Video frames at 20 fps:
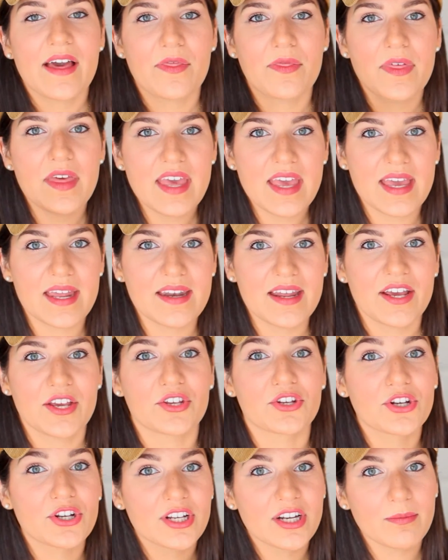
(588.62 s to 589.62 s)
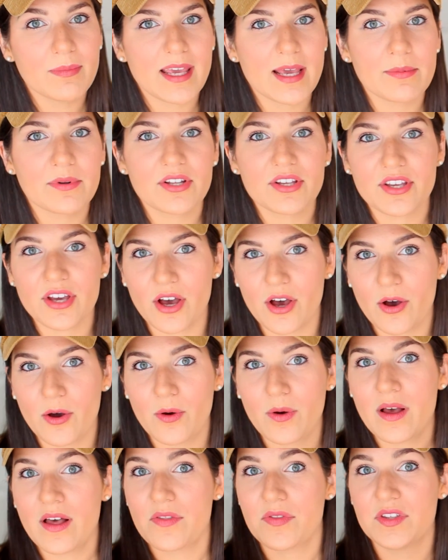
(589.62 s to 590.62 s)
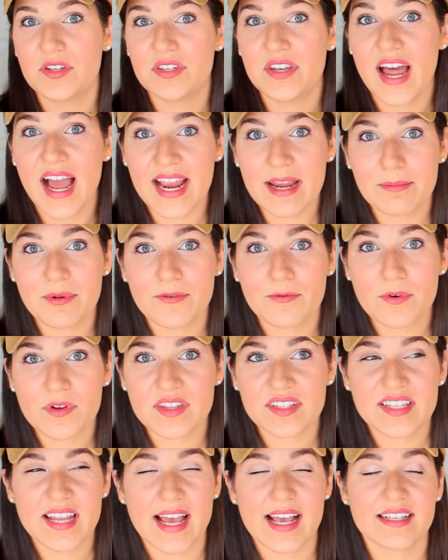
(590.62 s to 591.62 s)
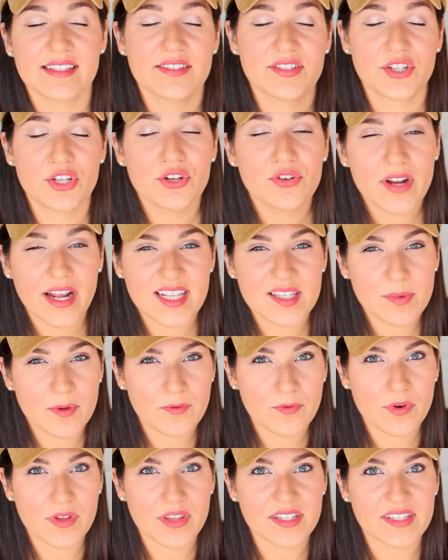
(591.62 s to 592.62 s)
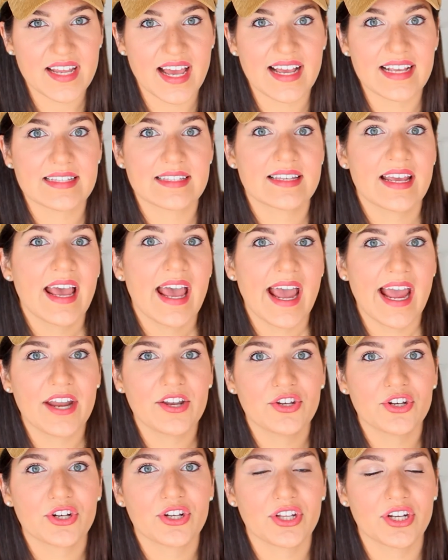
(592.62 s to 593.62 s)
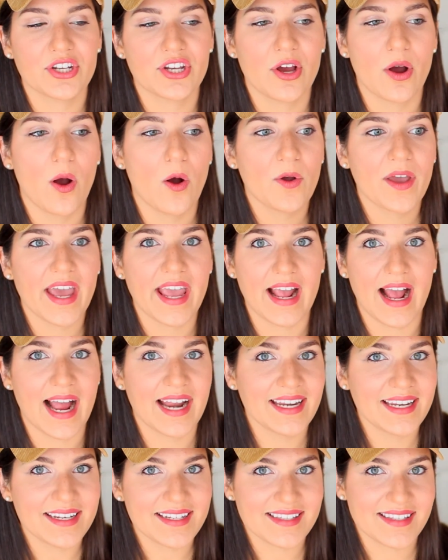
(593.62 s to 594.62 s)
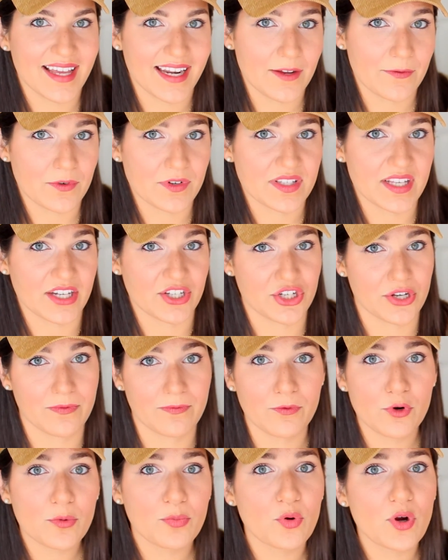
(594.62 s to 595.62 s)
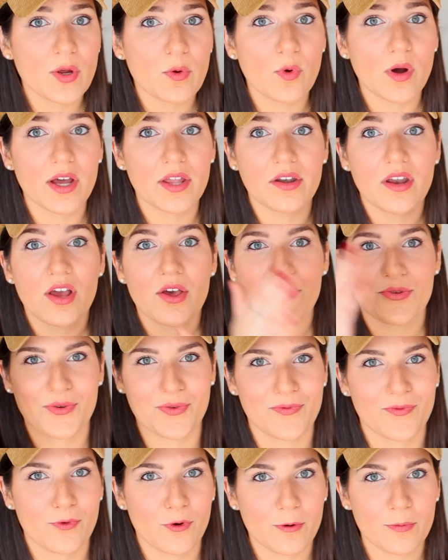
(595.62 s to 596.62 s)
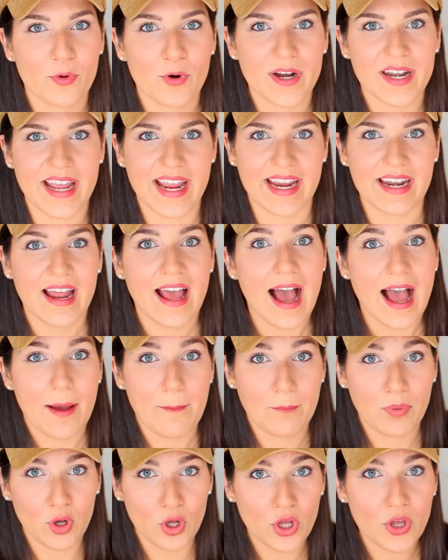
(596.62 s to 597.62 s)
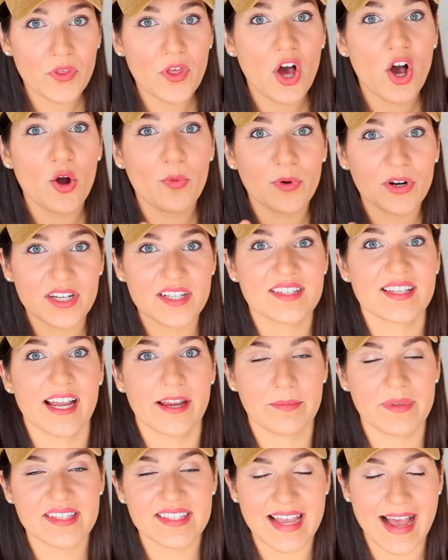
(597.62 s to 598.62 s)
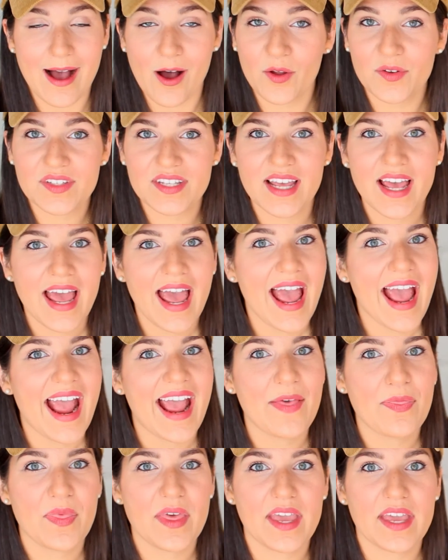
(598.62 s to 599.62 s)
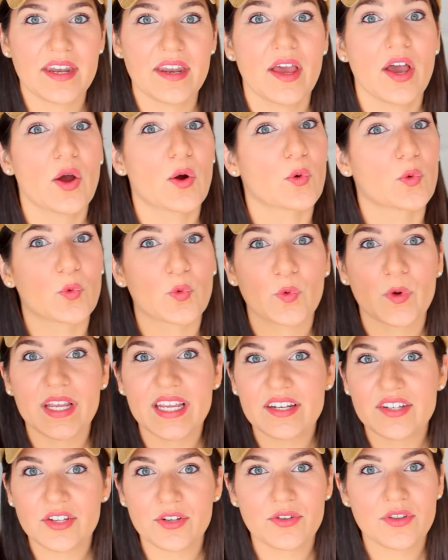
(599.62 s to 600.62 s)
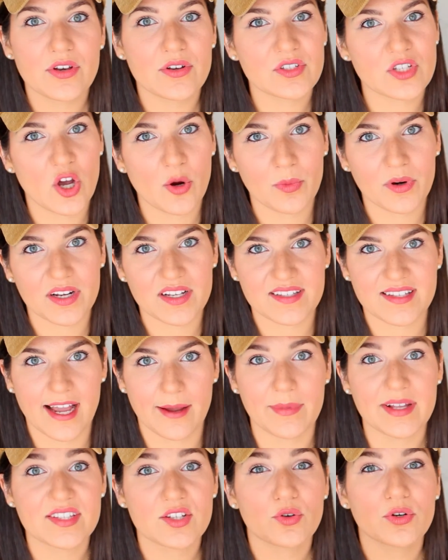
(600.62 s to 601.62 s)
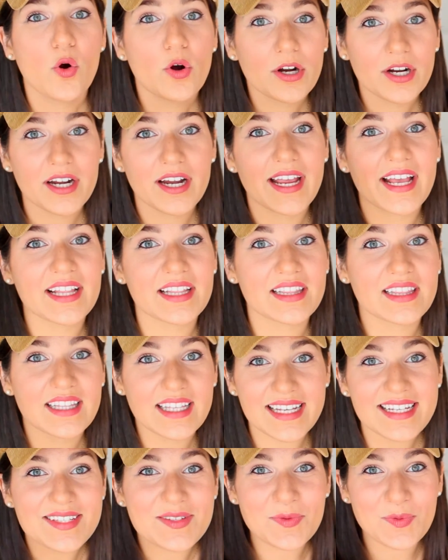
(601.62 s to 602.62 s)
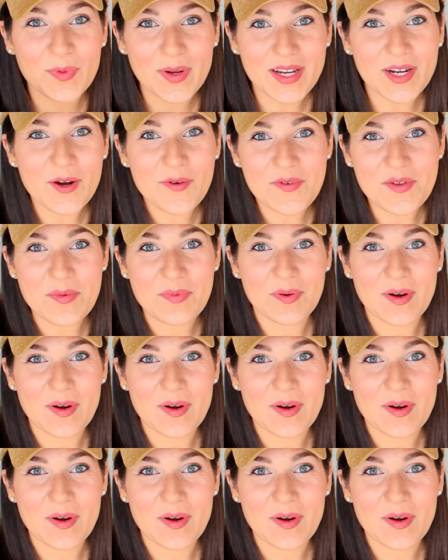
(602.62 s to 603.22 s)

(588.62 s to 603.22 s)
then you're gonna be able to go the night before the test, 2 nights before the test, and you're gonna know, okay, I need to study for section 4.1 through 4.8. Pull the homework assignments out, and then redo those homework assignments, or at least read over the